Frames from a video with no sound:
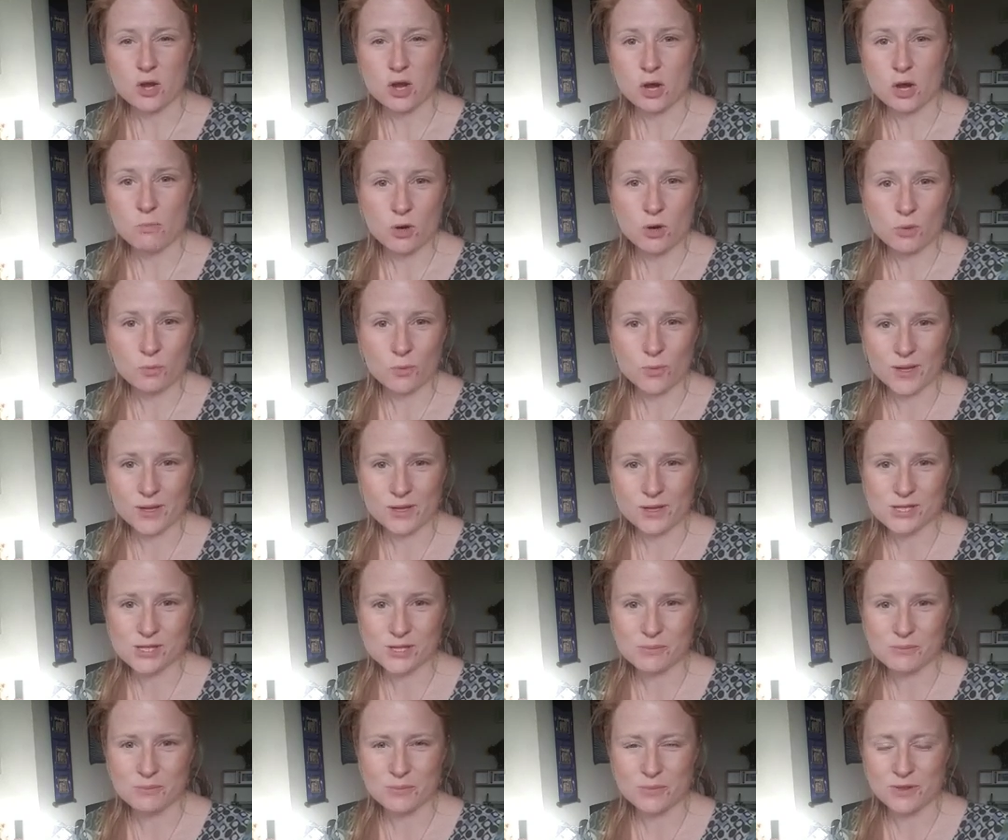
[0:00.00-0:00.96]
come up with
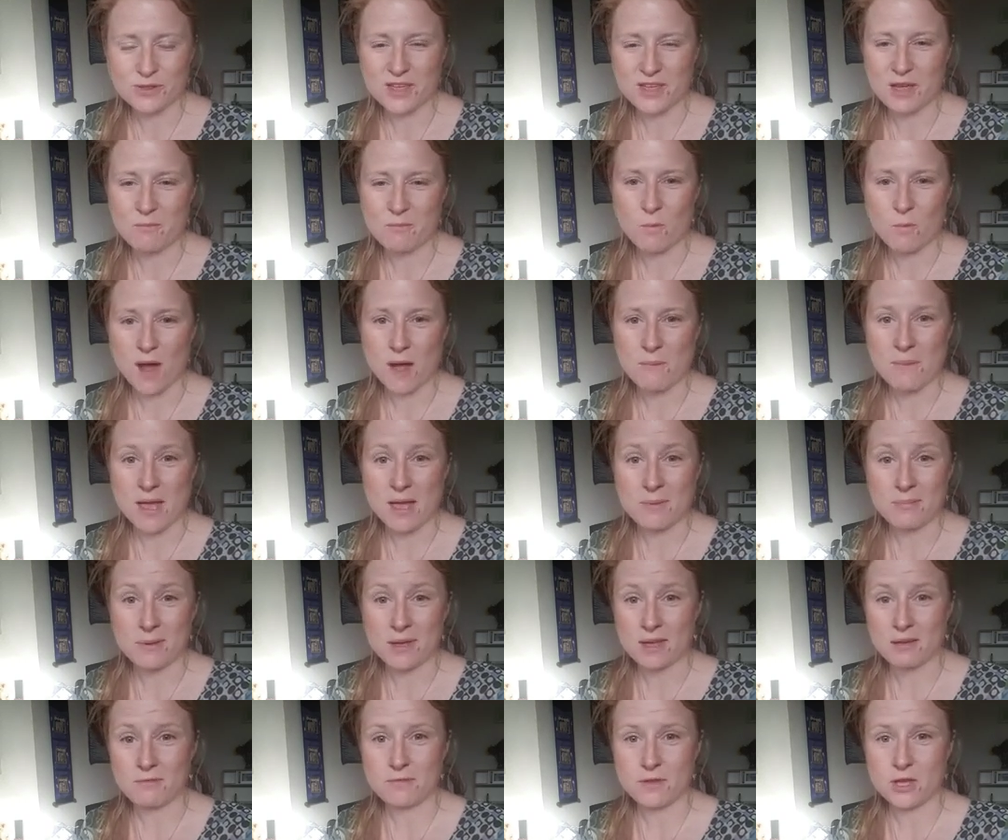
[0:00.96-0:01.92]
something where
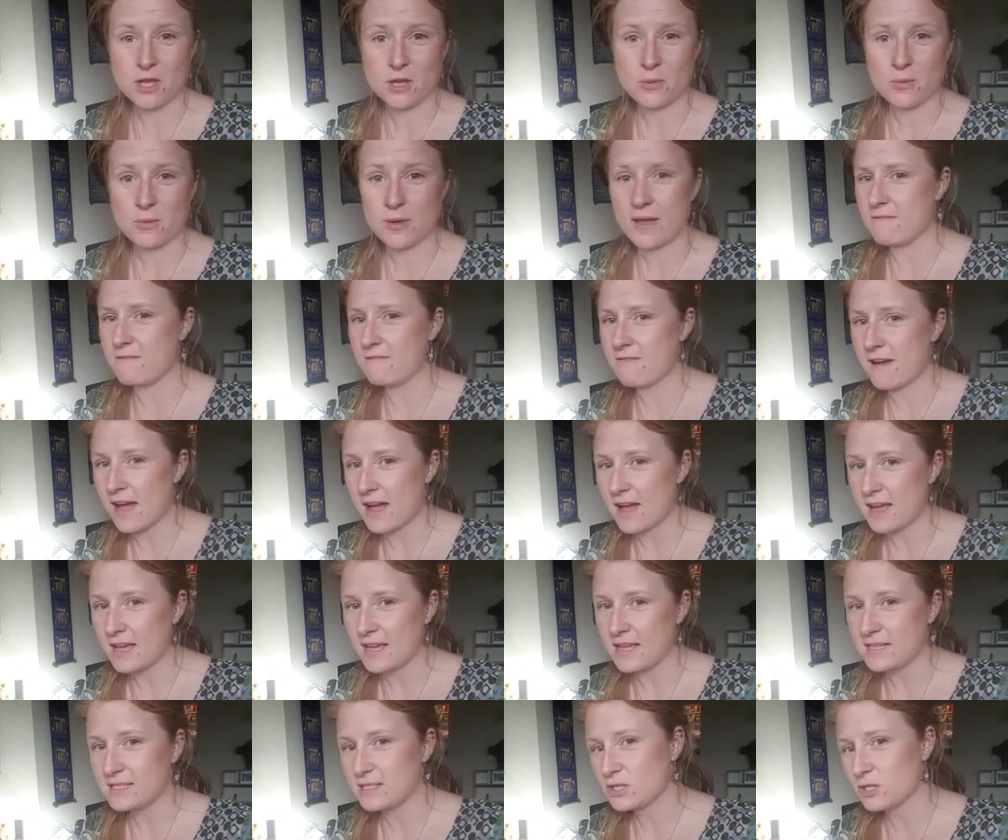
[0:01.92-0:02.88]
maybe if you
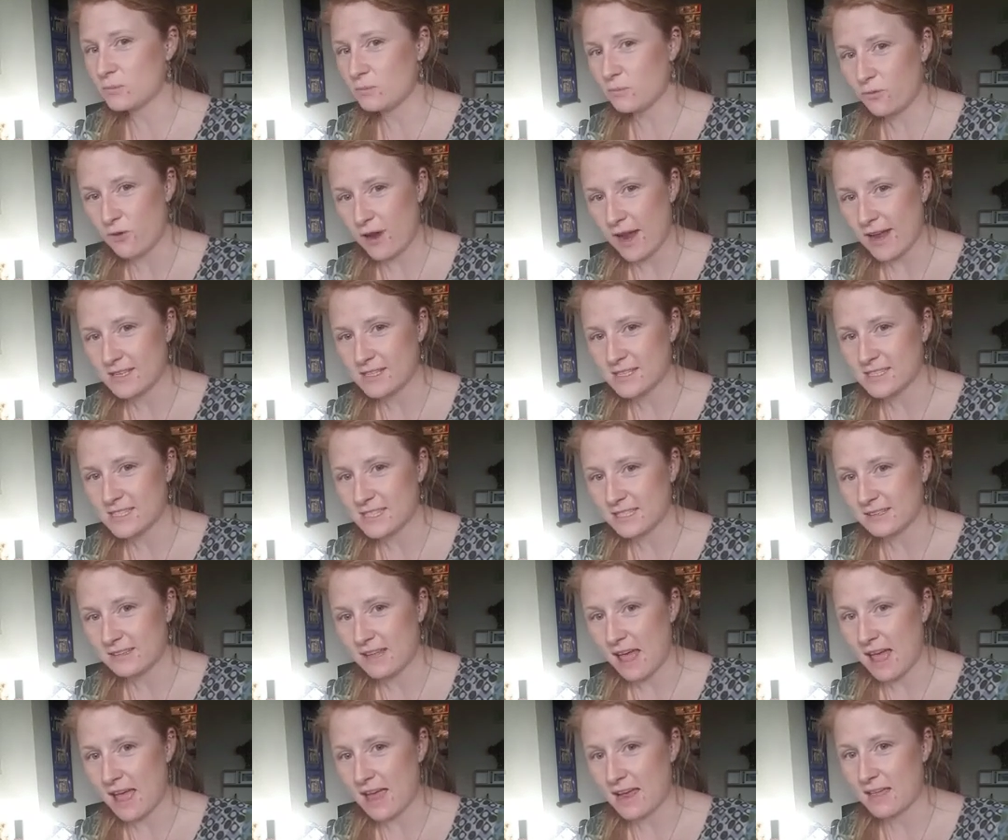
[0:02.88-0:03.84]
invite some friends to
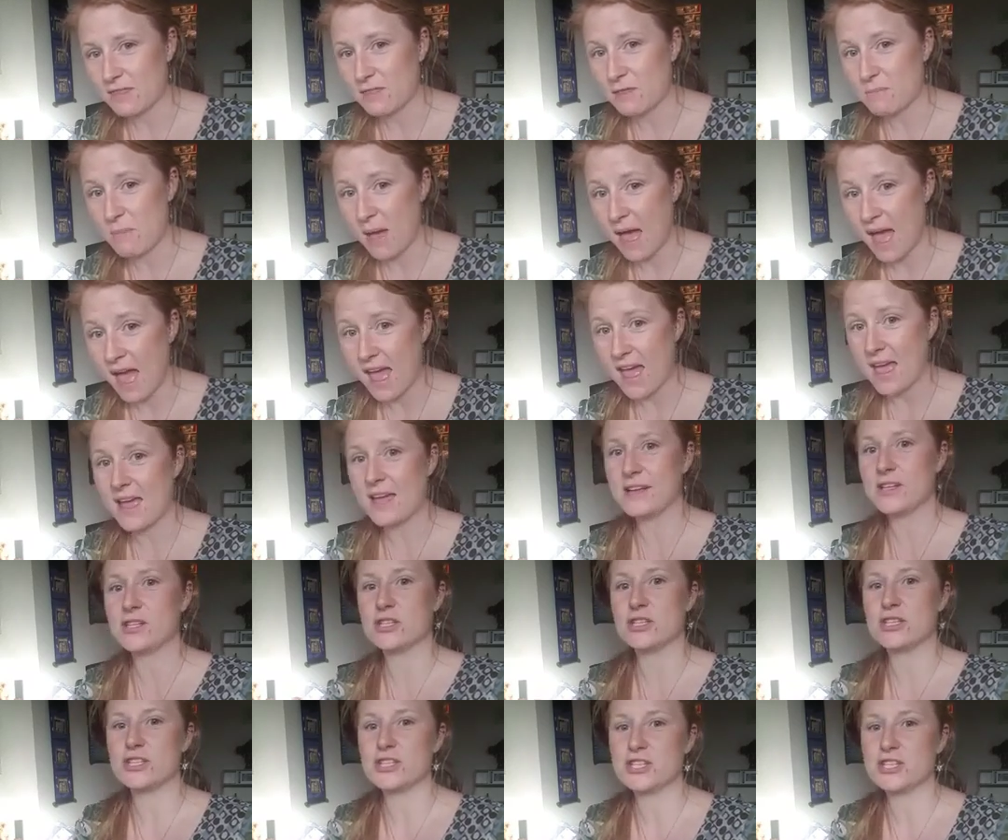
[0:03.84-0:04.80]
like the
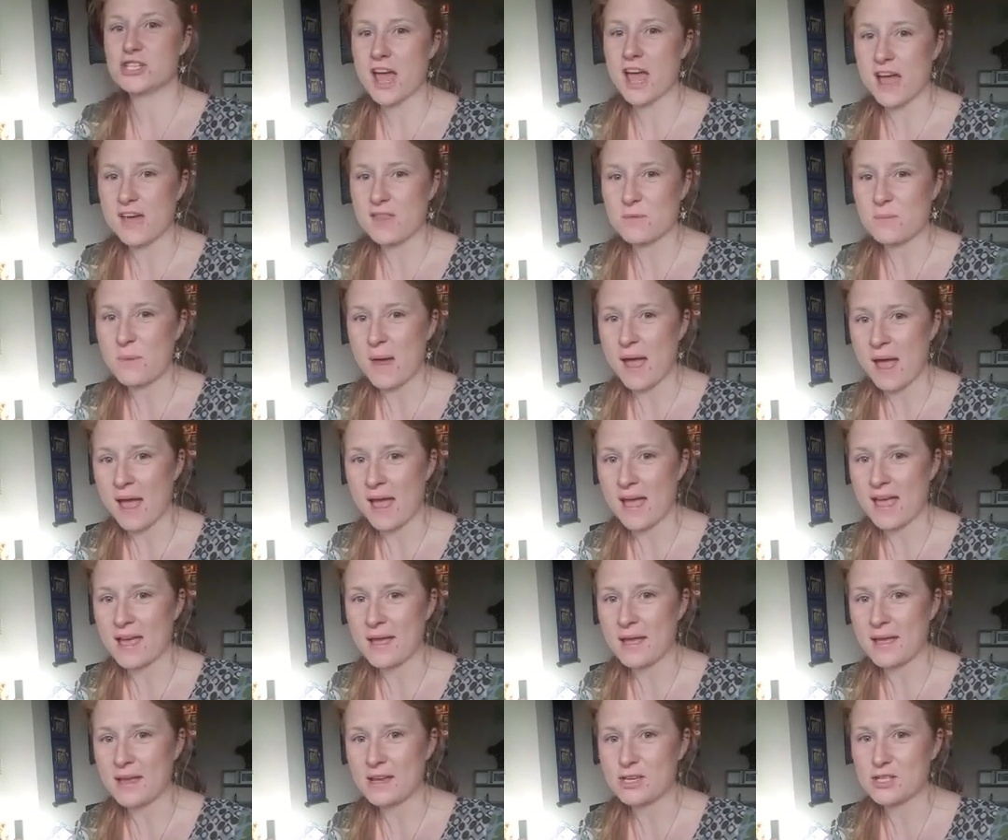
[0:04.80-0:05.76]
page and share the
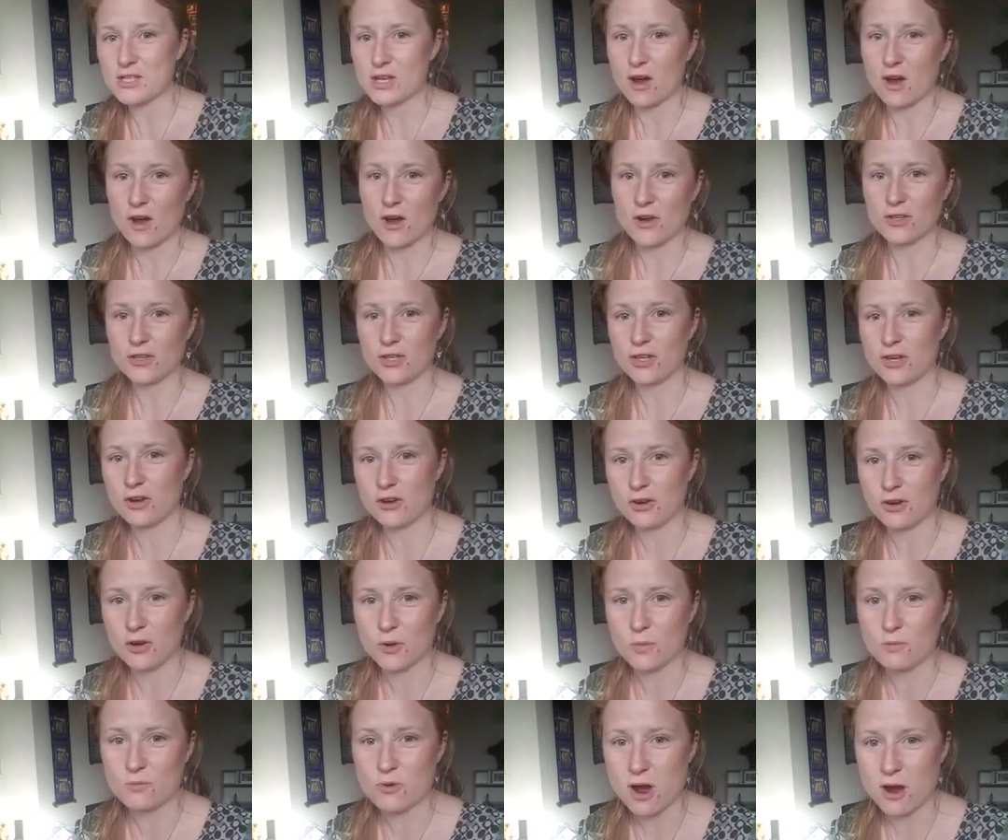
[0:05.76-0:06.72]
page on
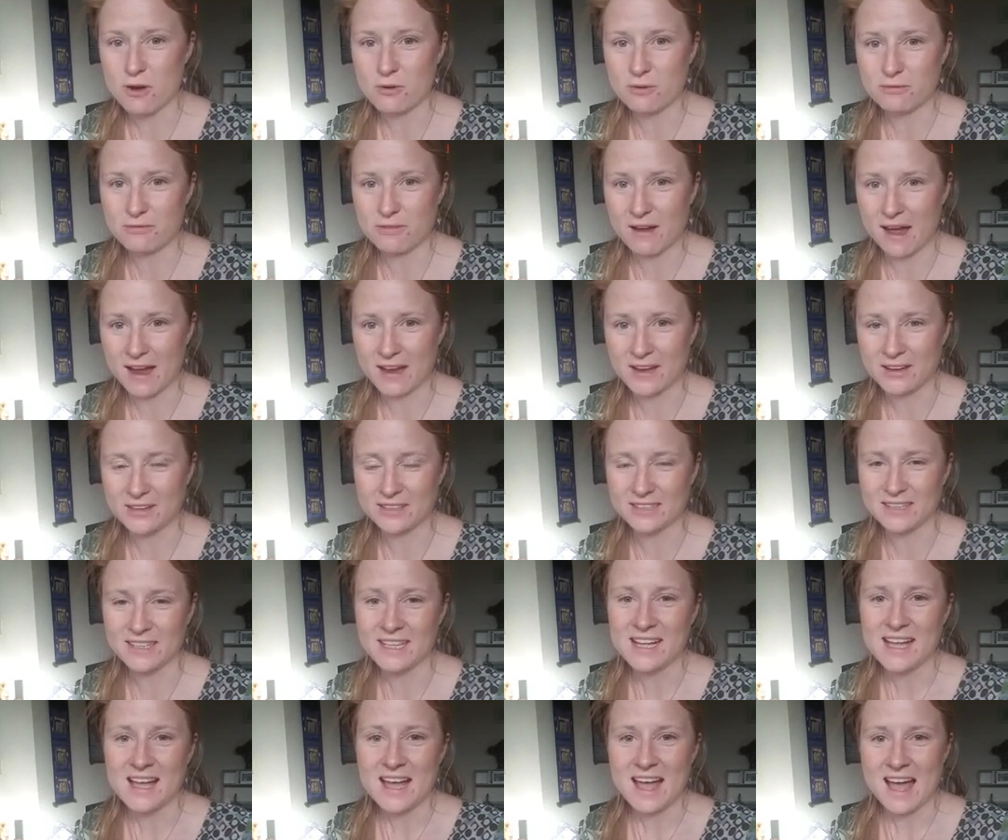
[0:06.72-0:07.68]
your profile,